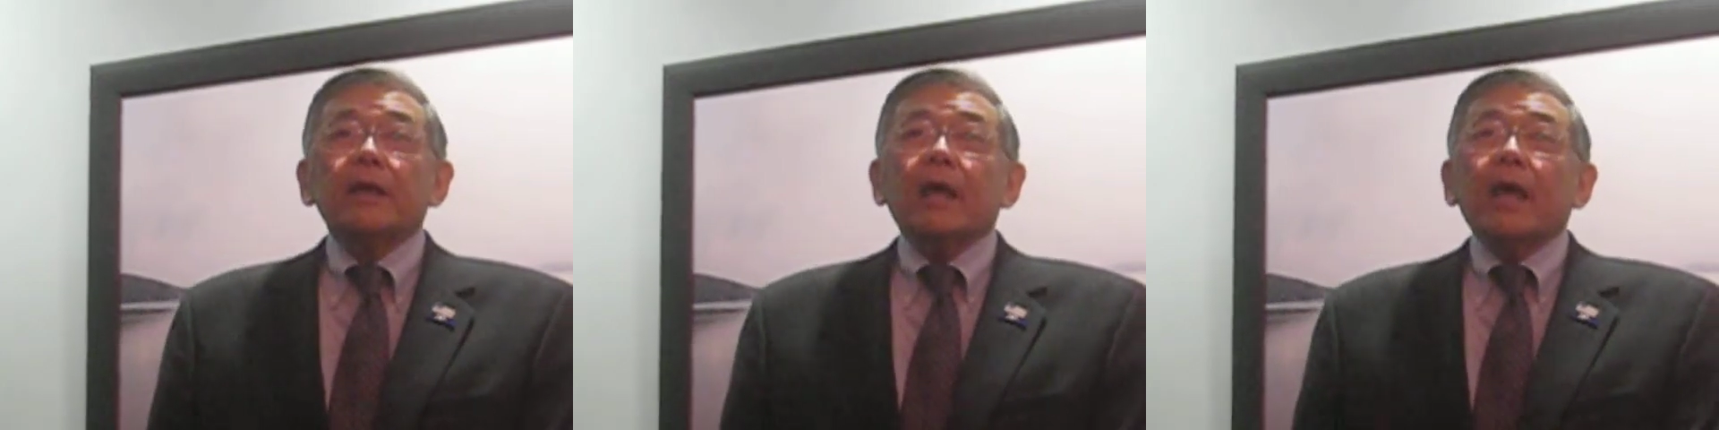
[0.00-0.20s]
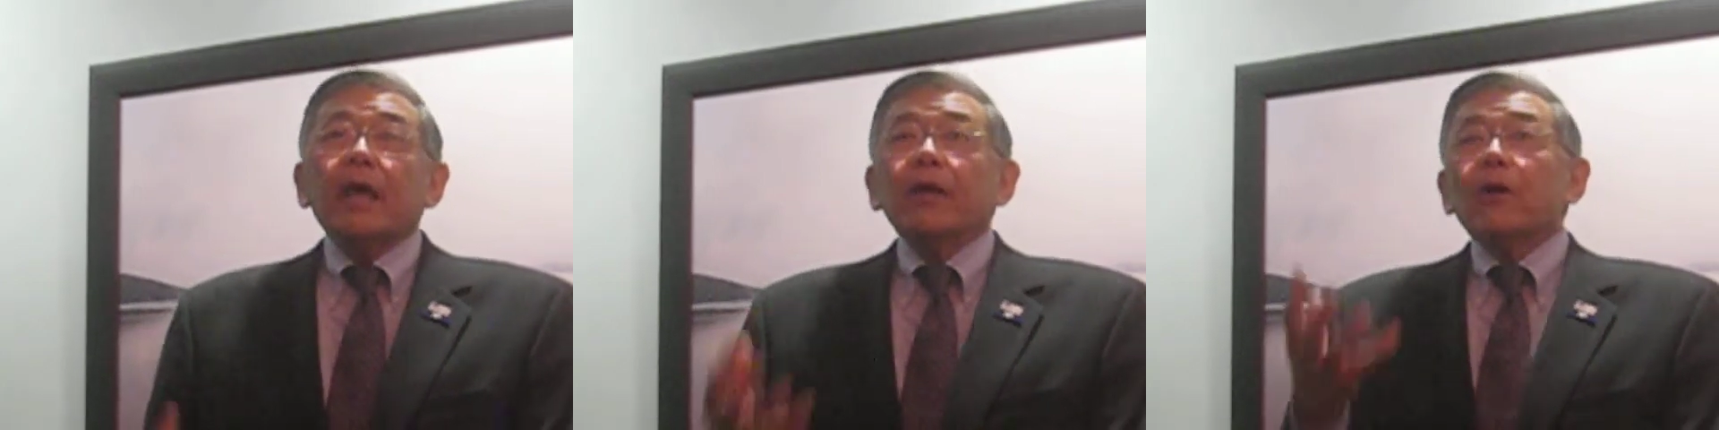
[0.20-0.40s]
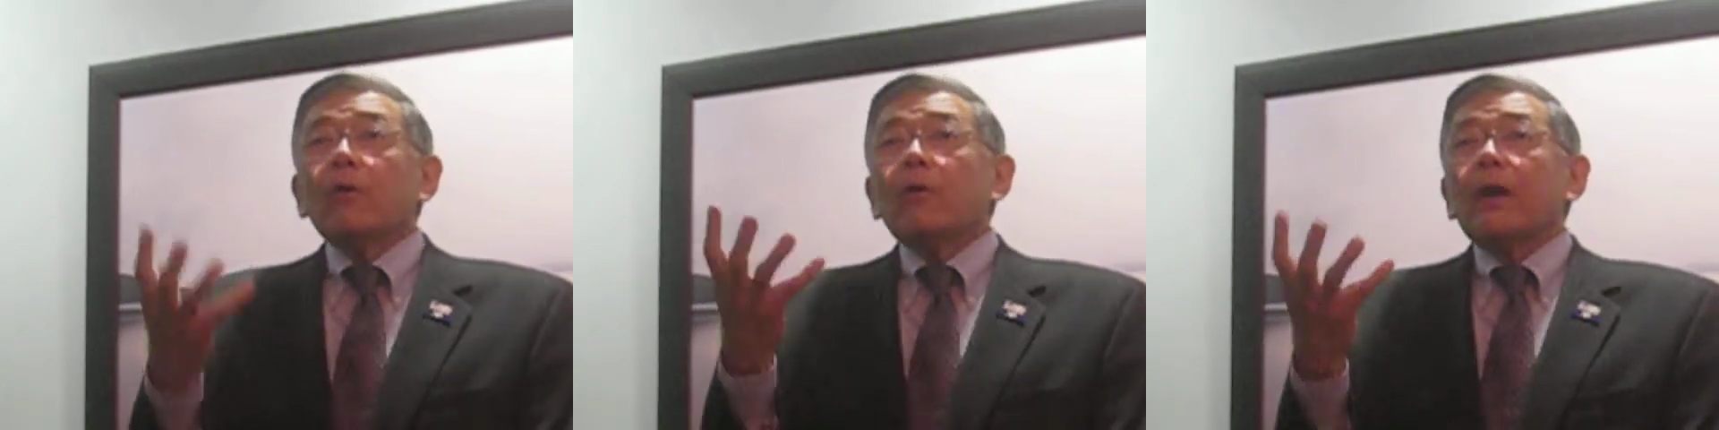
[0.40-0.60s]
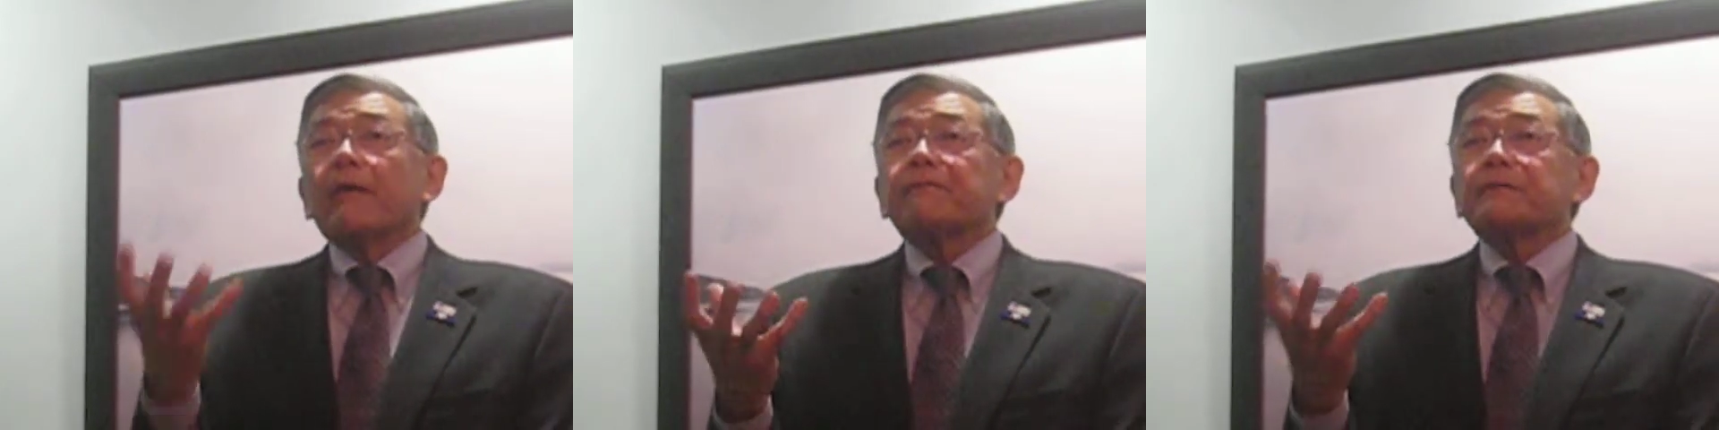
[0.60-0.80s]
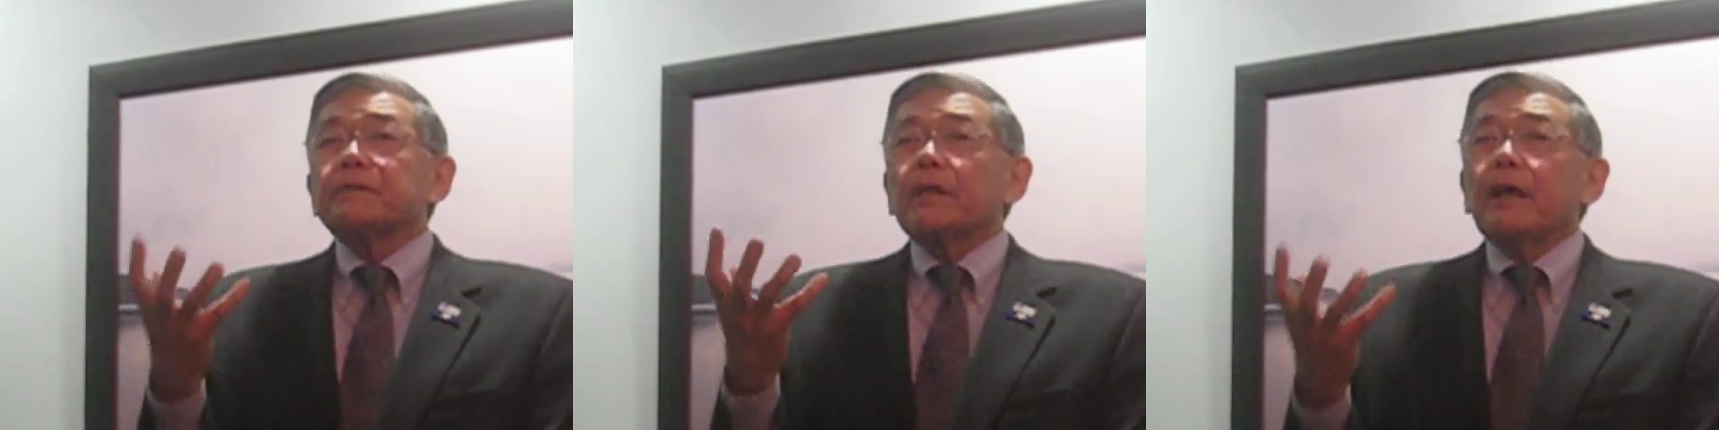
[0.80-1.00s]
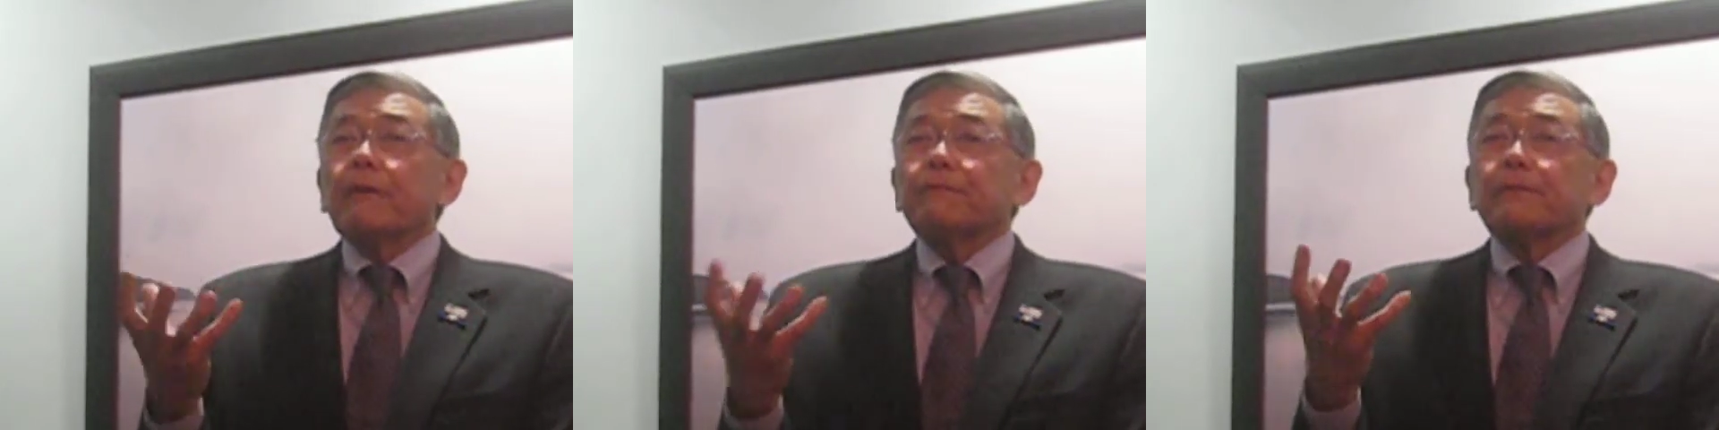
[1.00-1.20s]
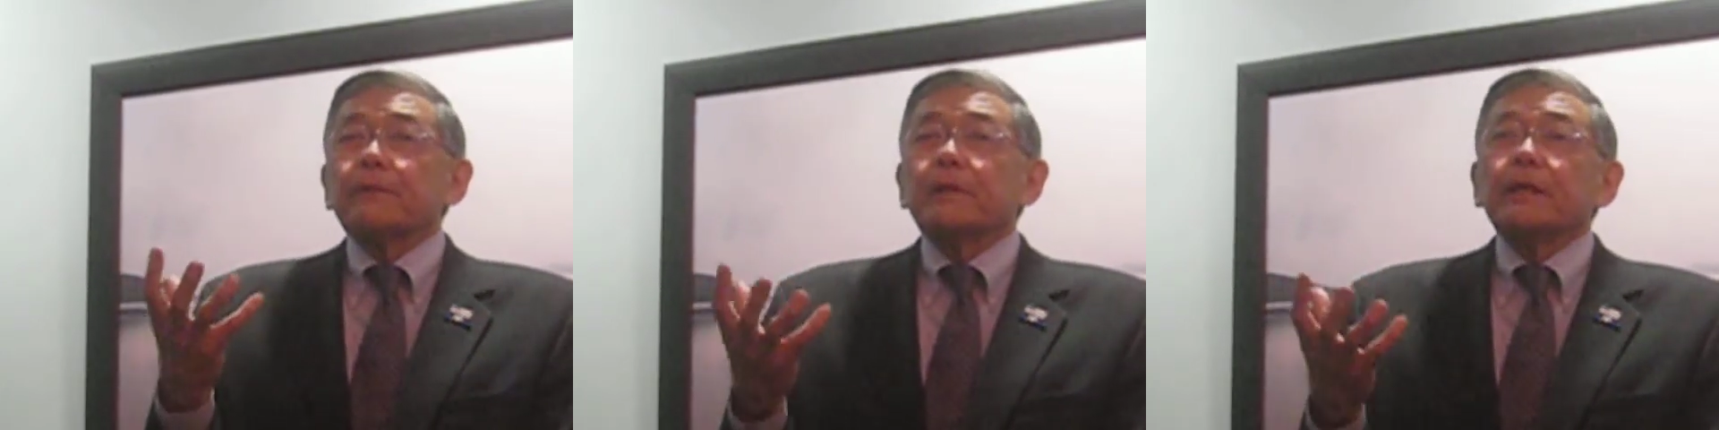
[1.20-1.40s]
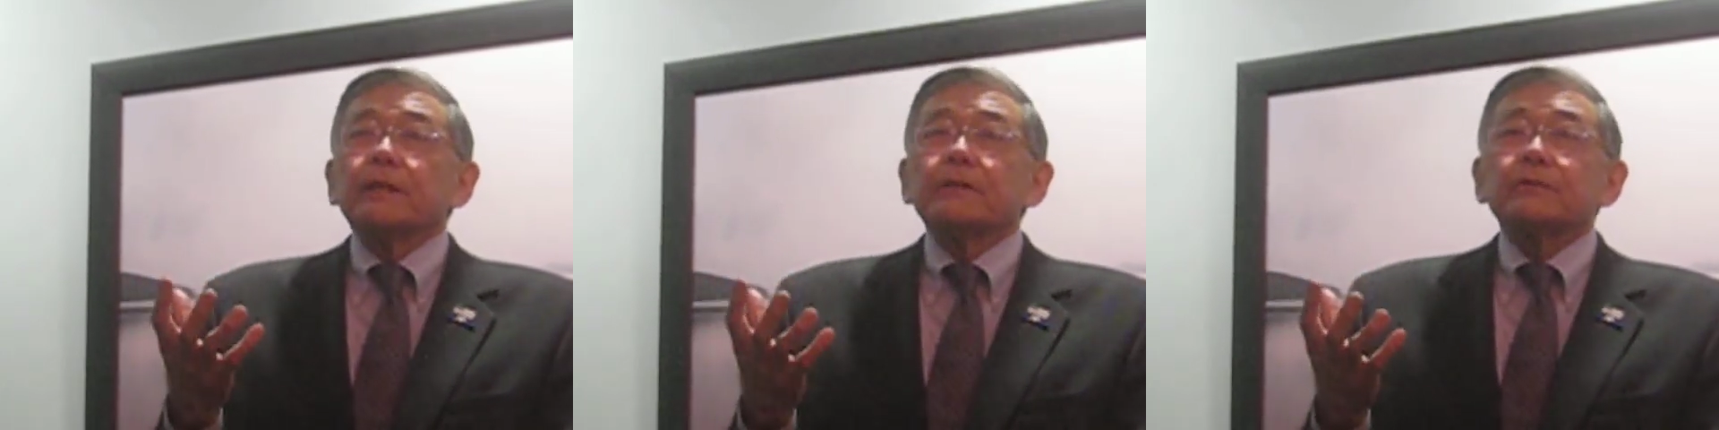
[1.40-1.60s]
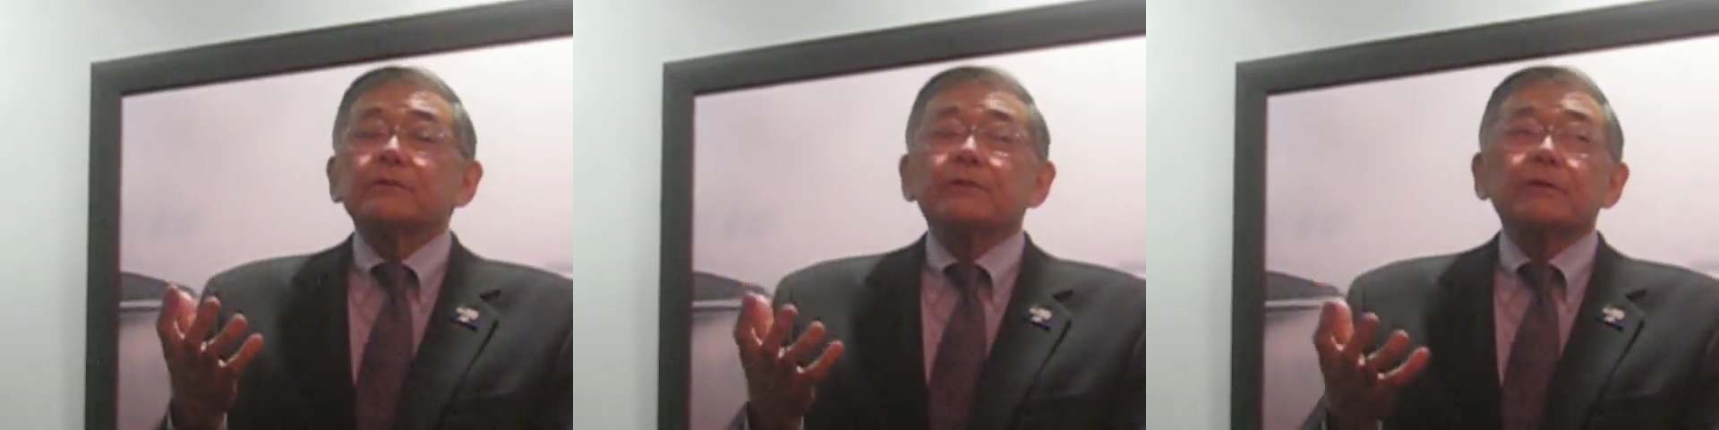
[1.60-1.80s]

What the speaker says: AOF's effort is